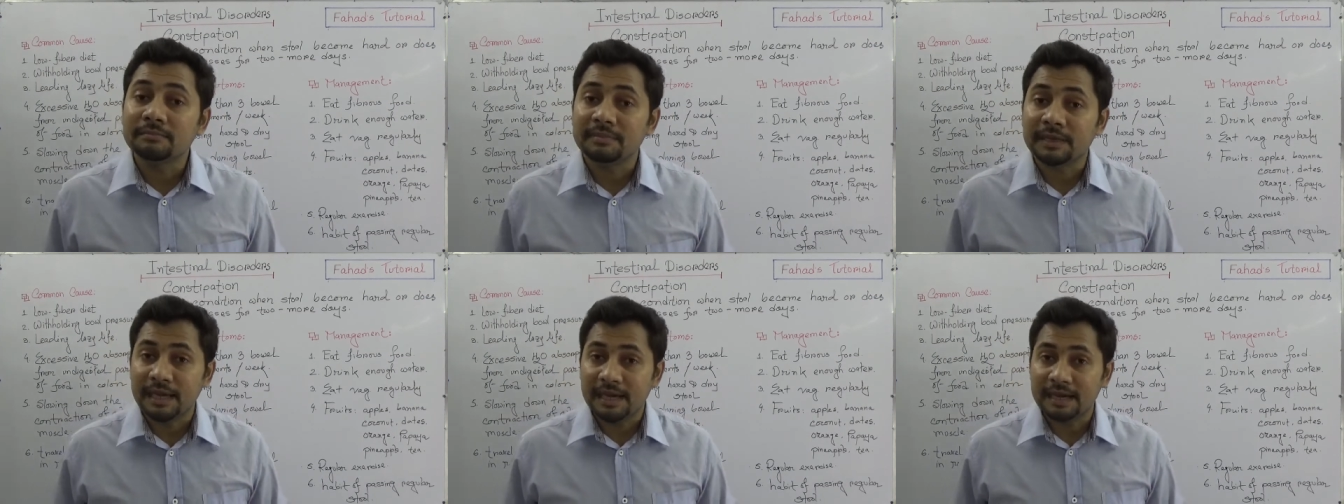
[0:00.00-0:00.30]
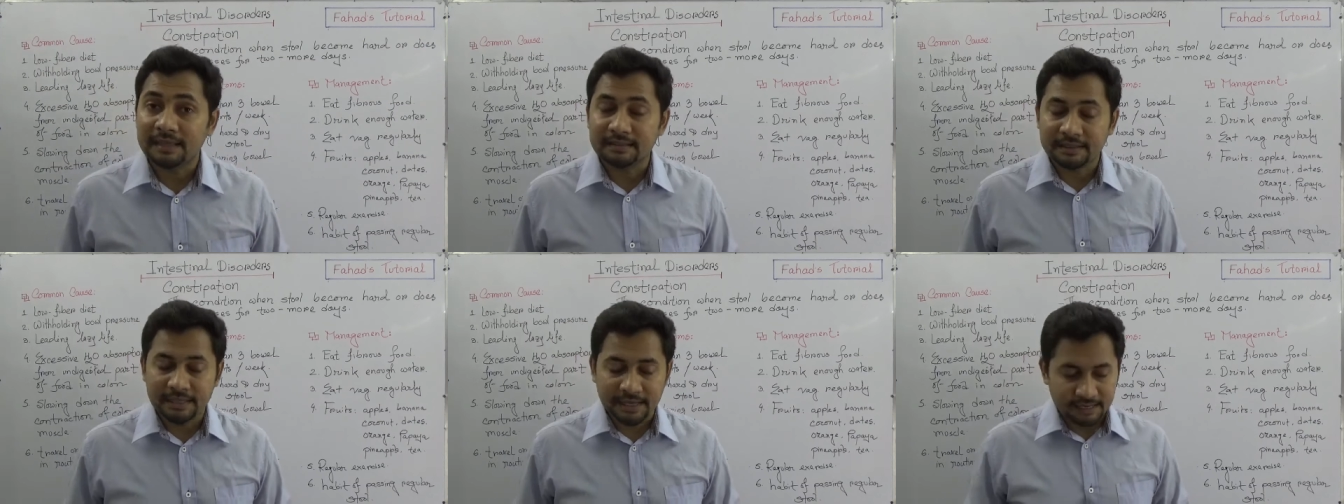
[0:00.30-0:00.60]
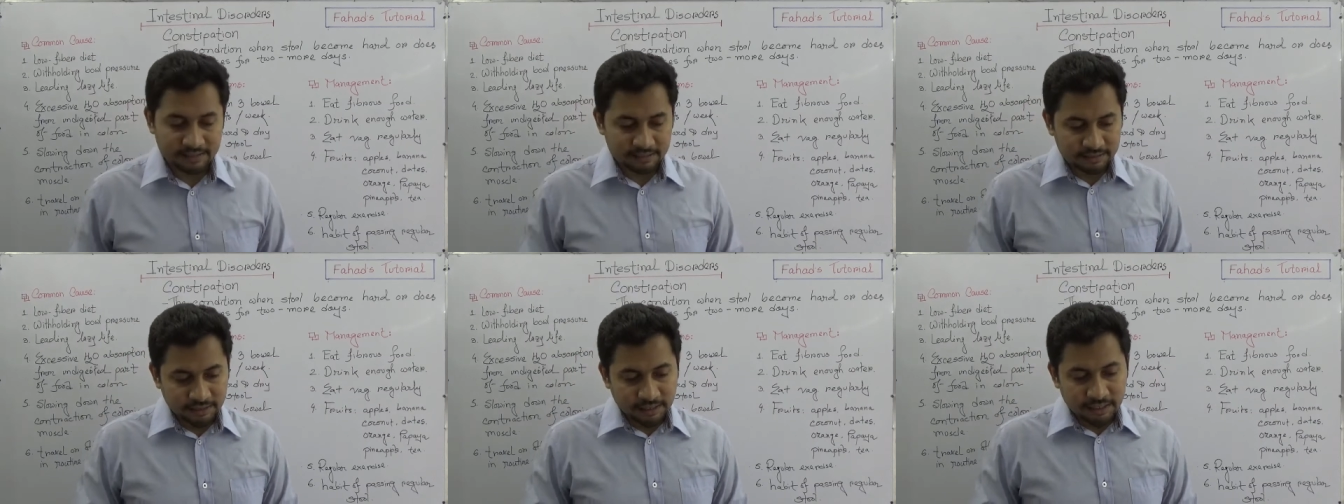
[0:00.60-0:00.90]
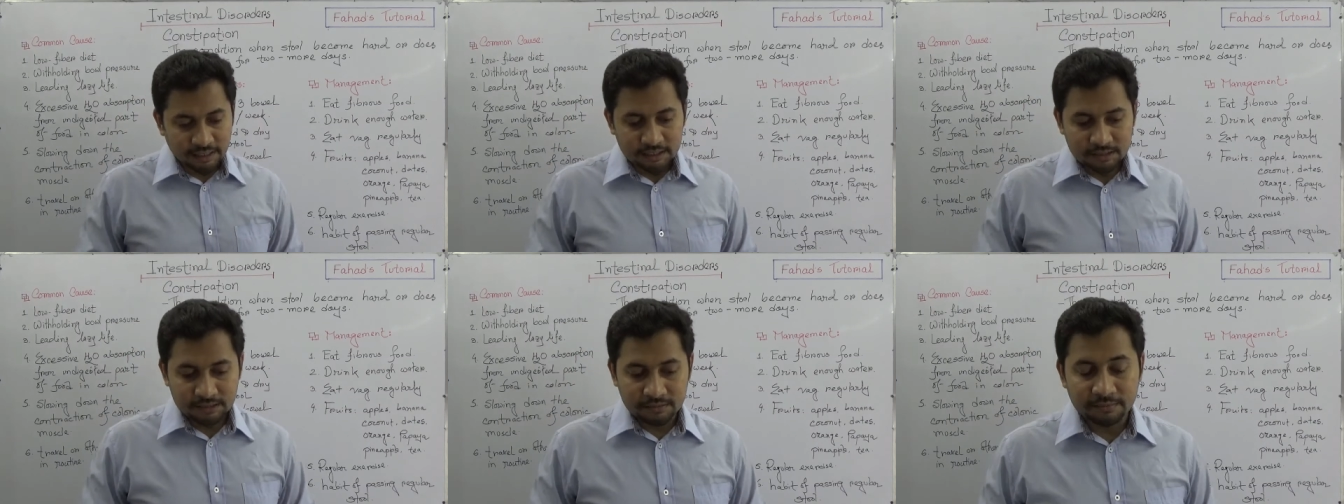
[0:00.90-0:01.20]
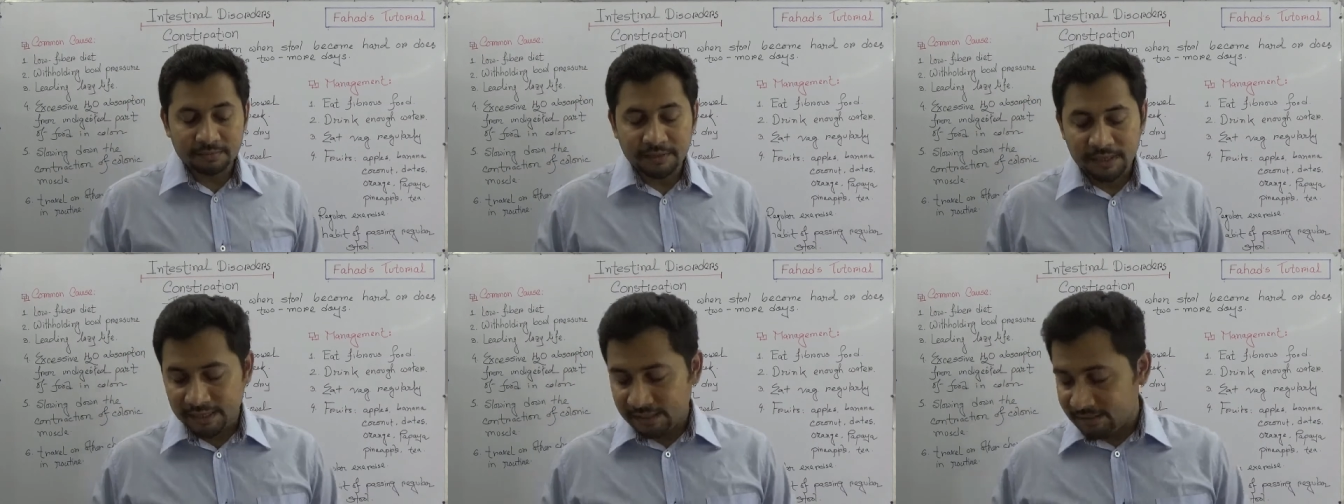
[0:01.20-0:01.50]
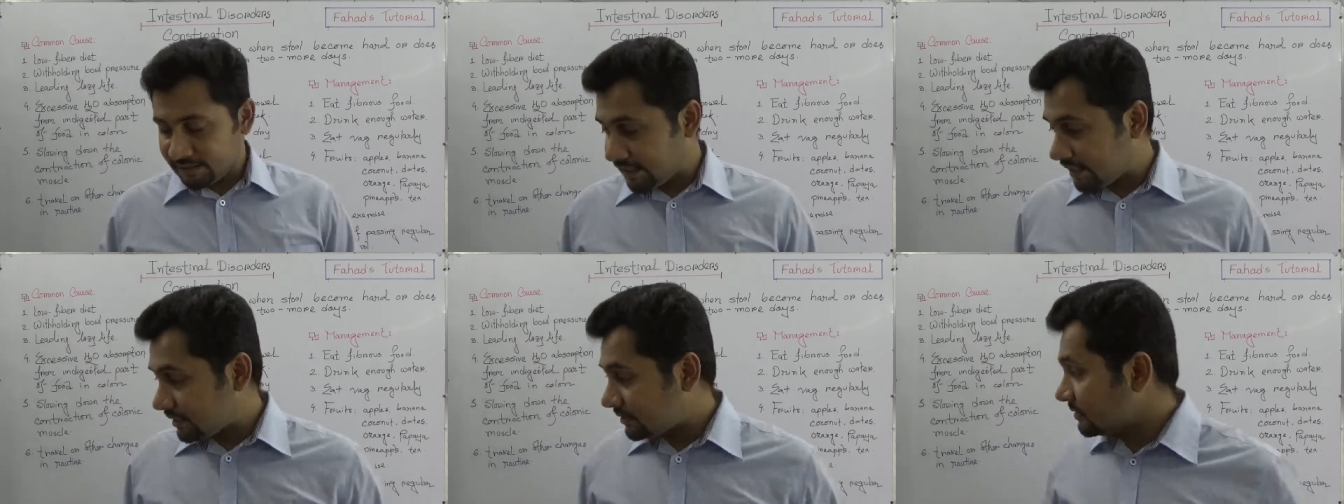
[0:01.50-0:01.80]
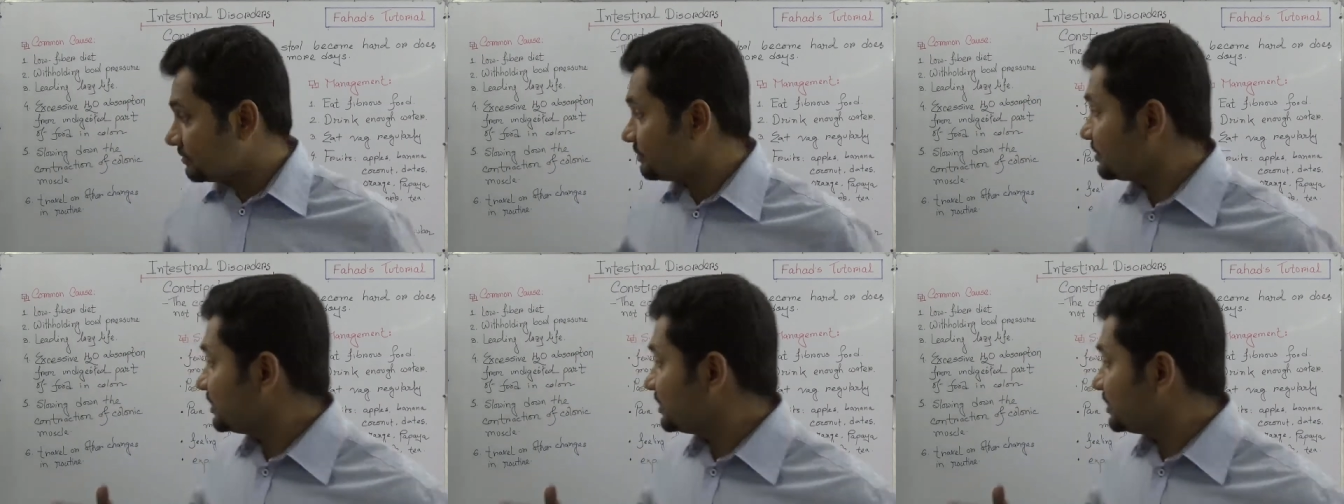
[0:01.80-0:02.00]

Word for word: behind that so behind that the